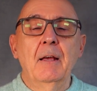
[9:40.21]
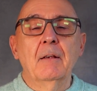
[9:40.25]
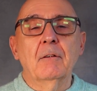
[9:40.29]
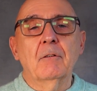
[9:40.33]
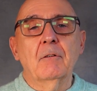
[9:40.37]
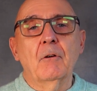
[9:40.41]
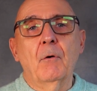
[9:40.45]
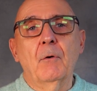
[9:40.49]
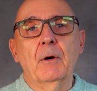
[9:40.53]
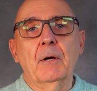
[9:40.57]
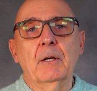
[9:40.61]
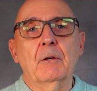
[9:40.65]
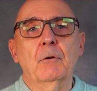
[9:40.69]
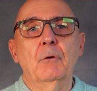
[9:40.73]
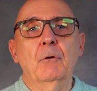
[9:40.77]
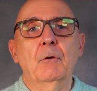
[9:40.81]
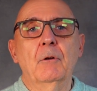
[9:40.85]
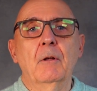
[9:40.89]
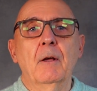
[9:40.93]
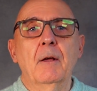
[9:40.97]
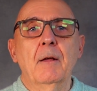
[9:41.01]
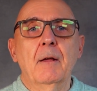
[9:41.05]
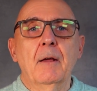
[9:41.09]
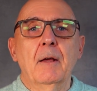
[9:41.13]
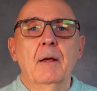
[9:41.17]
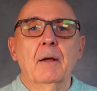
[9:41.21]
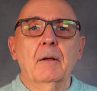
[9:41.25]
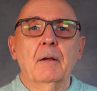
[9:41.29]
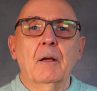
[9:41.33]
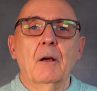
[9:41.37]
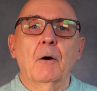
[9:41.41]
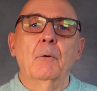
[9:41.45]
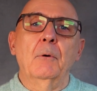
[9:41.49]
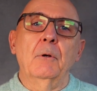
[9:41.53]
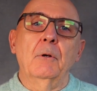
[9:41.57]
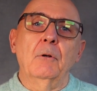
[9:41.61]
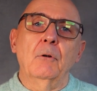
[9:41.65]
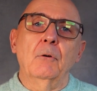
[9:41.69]
so I could
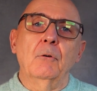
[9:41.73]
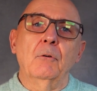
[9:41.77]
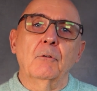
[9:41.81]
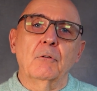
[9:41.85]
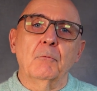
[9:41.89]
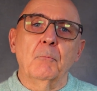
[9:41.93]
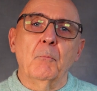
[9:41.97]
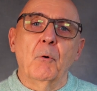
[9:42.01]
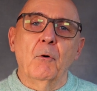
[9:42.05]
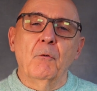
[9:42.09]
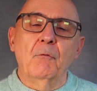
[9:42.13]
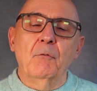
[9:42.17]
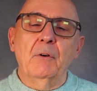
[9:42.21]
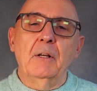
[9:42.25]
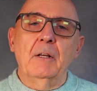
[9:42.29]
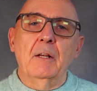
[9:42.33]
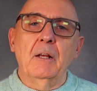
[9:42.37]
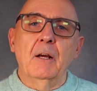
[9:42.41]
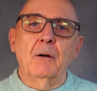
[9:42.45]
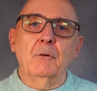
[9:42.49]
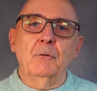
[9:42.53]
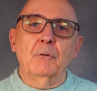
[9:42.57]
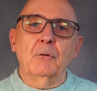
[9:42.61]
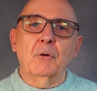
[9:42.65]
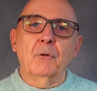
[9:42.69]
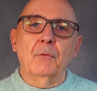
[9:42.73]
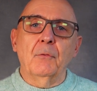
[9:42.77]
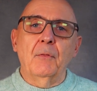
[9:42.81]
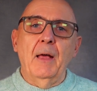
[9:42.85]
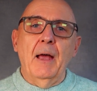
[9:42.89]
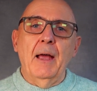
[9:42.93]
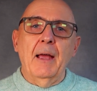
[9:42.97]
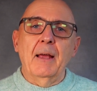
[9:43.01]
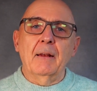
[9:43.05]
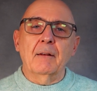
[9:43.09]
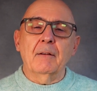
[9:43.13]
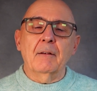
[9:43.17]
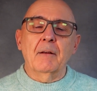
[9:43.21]
go and do some more videos on
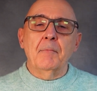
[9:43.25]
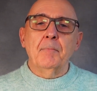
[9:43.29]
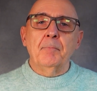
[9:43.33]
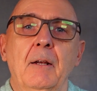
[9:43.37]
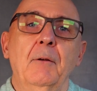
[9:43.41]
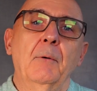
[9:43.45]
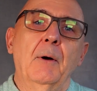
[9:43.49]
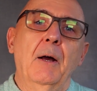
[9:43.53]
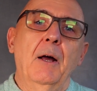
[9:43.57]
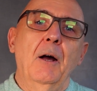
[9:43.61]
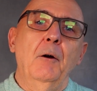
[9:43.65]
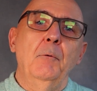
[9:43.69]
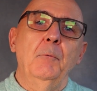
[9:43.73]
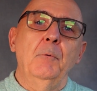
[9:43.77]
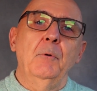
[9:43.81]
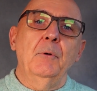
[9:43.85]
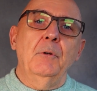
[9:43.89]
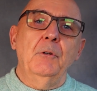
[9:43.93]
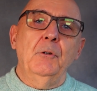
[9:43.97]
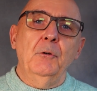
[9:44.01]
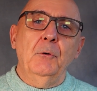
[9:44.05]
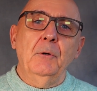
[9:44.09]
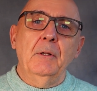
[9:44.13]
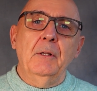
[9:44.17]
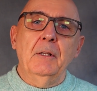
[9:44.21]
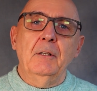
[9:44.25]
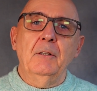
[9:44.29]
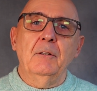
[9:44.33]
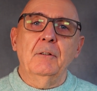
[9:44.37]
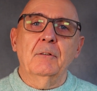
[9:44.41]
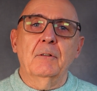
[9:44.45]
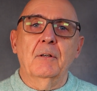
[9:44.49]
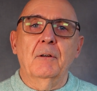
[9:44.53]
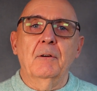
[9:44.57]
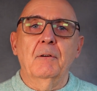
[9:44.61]
that. Anyway, I hope you enjoy the